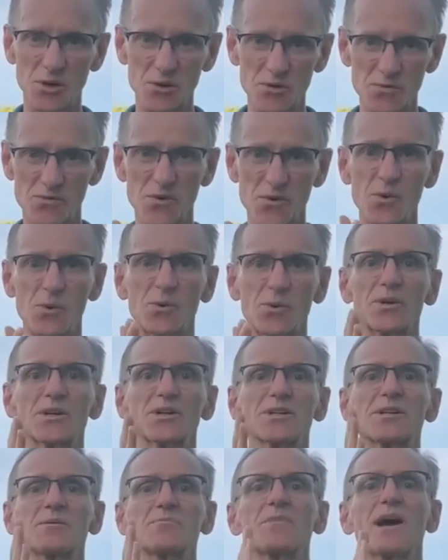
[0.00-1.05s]

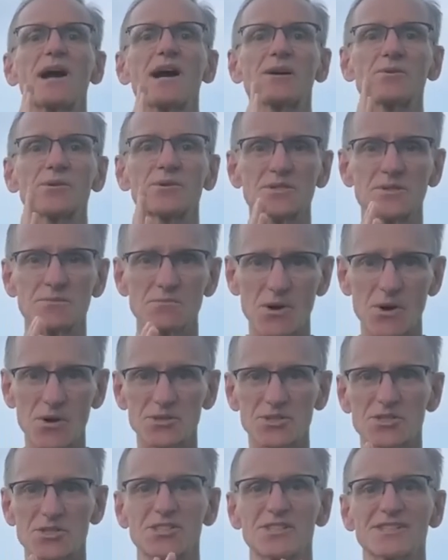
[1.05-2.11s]
forward and backwards
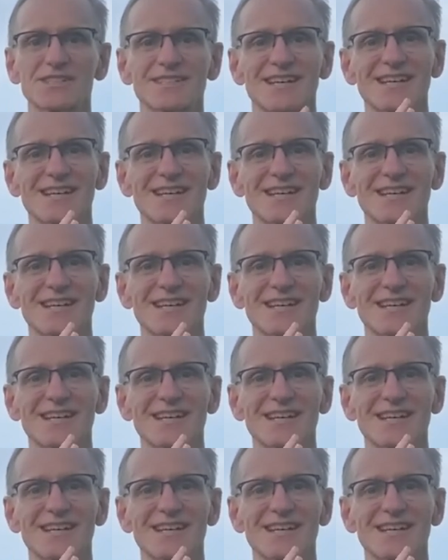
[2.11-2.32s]
motion,